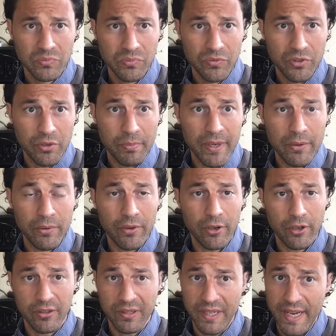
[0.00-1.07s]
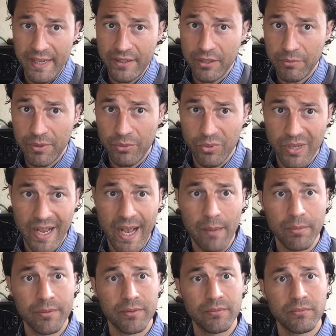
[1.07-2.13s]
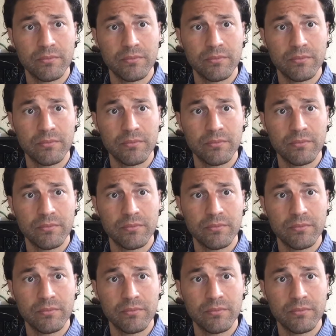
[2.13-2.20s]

to be with her in case something would happen.